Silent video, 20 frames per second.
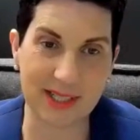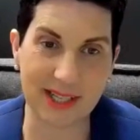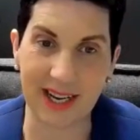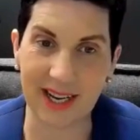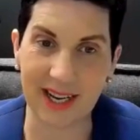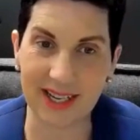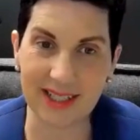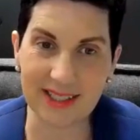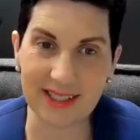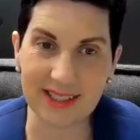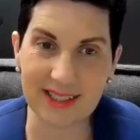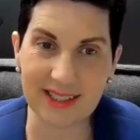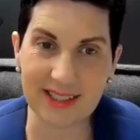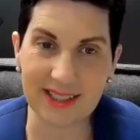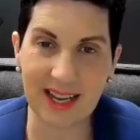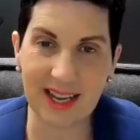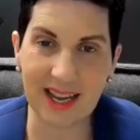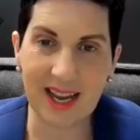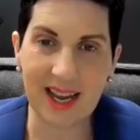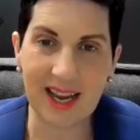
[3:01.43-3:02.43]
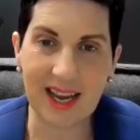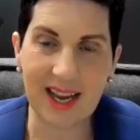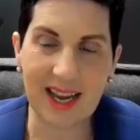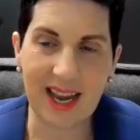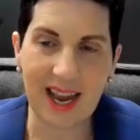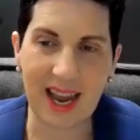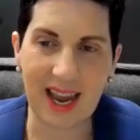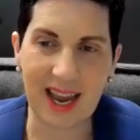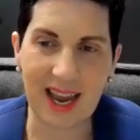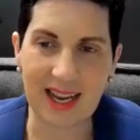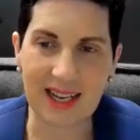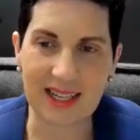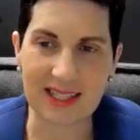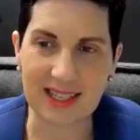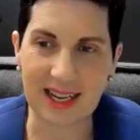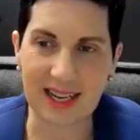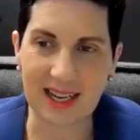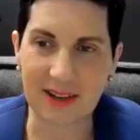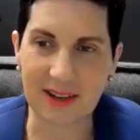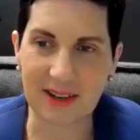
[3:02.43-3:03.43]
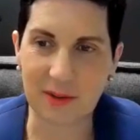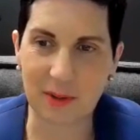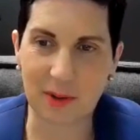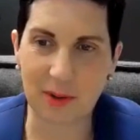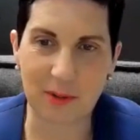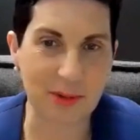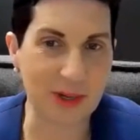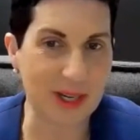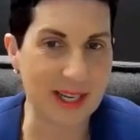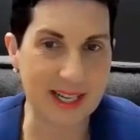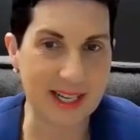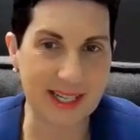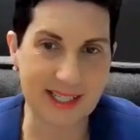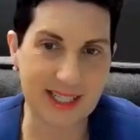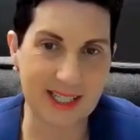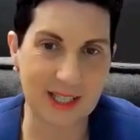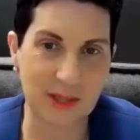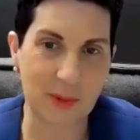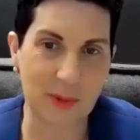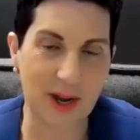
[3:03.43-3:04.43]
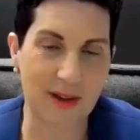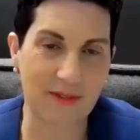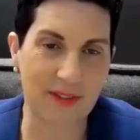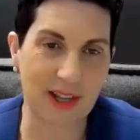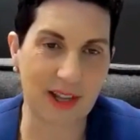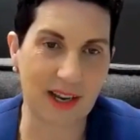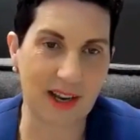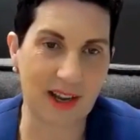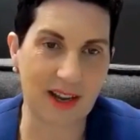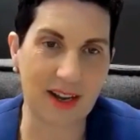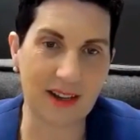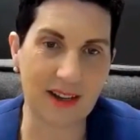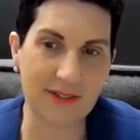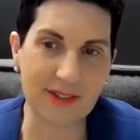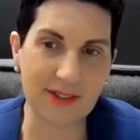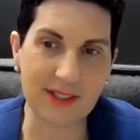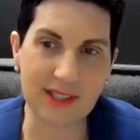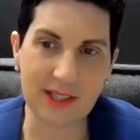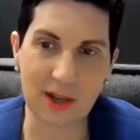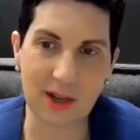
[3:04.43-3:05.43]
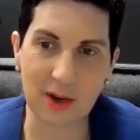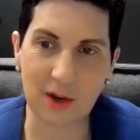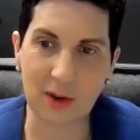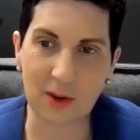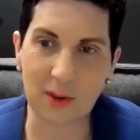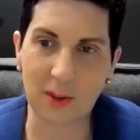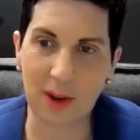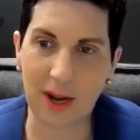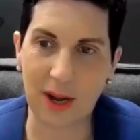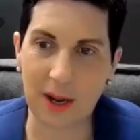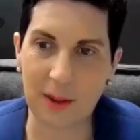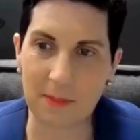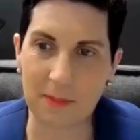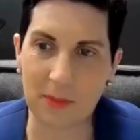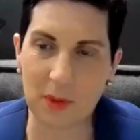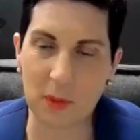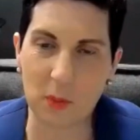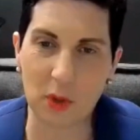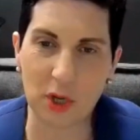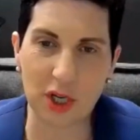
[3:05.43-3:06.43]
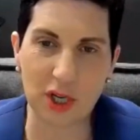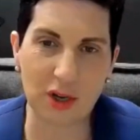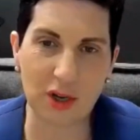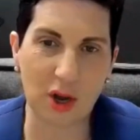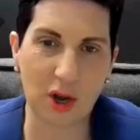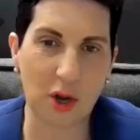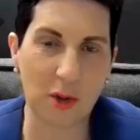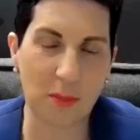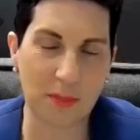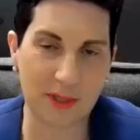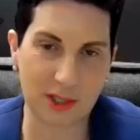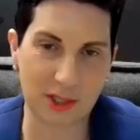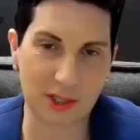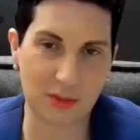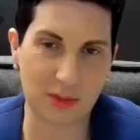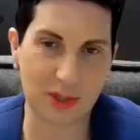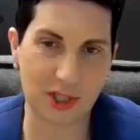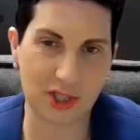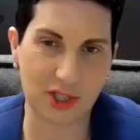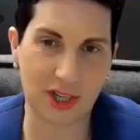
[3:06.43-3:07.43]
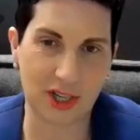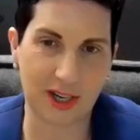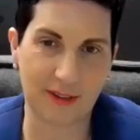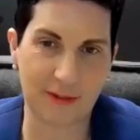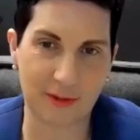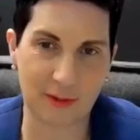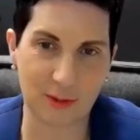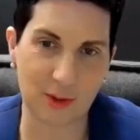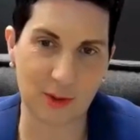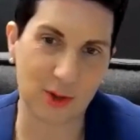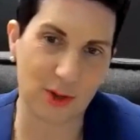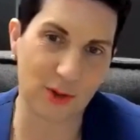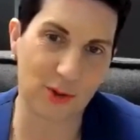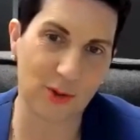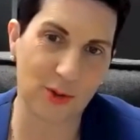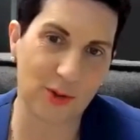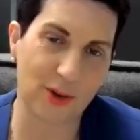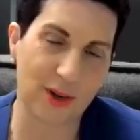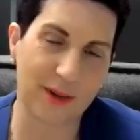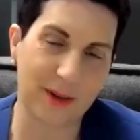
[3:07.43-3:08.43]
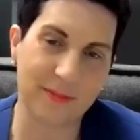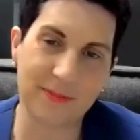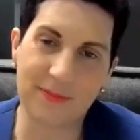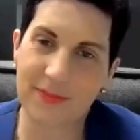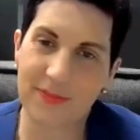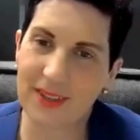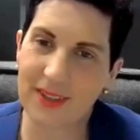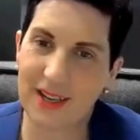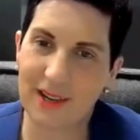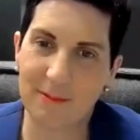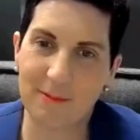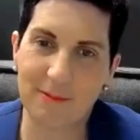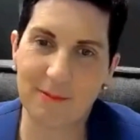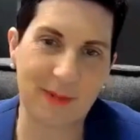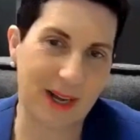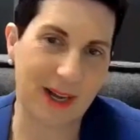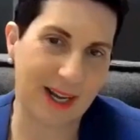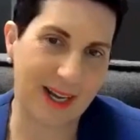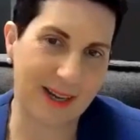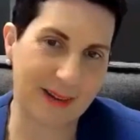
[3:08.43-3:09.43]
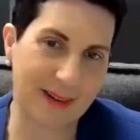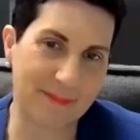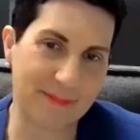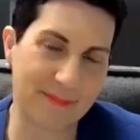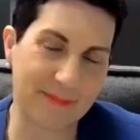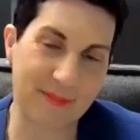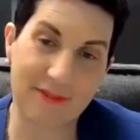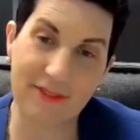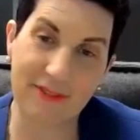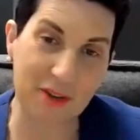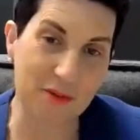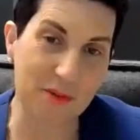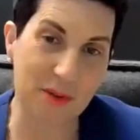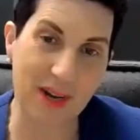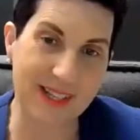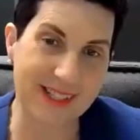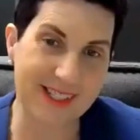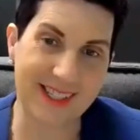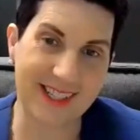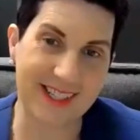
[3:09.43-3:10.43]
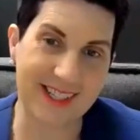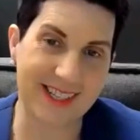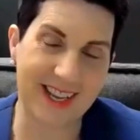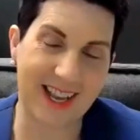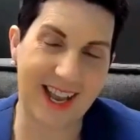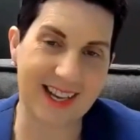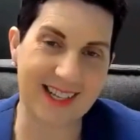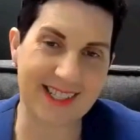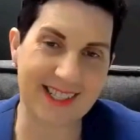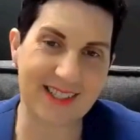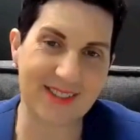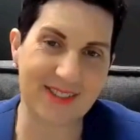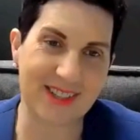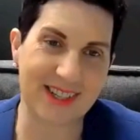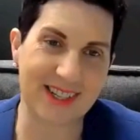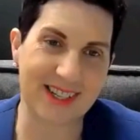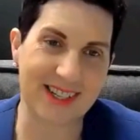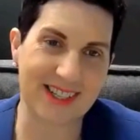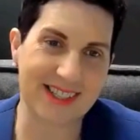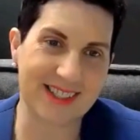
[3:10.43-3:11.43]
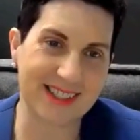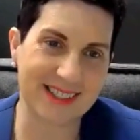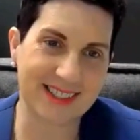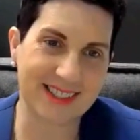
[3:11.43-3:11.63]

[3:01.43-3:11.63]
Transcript: days, and where it really gets in the way of their lives. So what are you hoping to achieve through your fundraising activity?